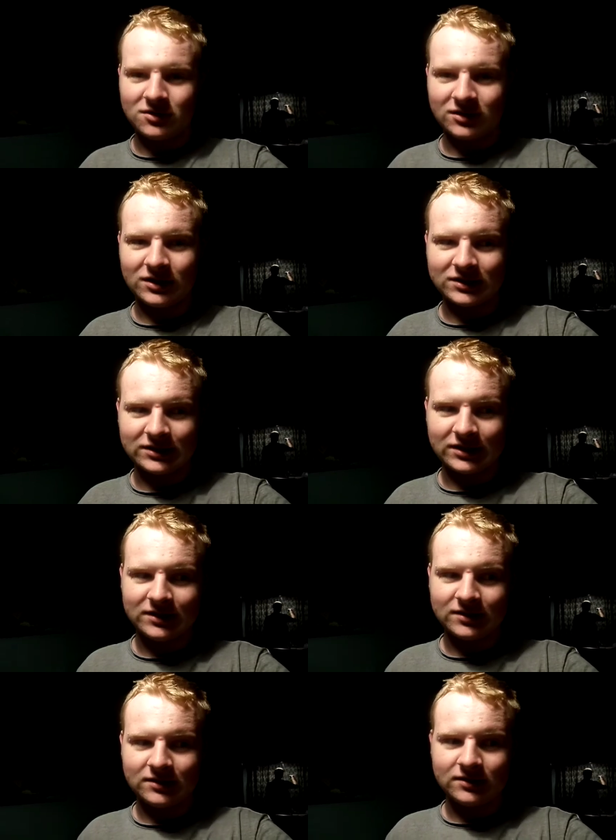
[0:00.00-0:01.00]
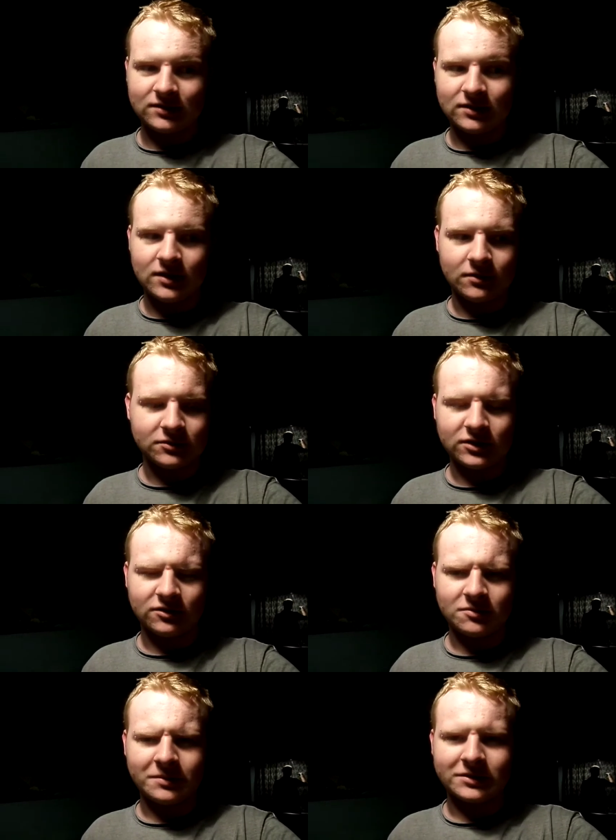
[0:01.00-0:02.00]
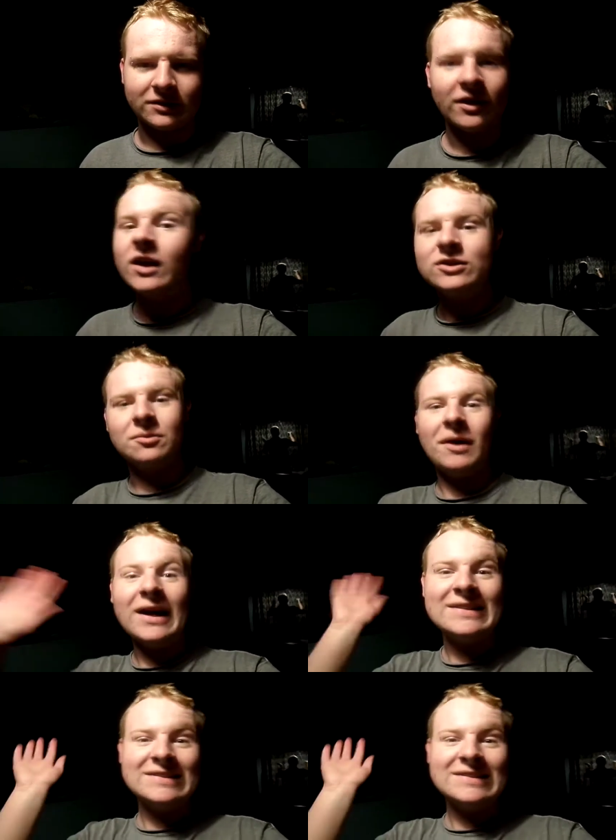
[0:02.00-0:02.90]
like I said. I'm just trying to repeat myself. So bye.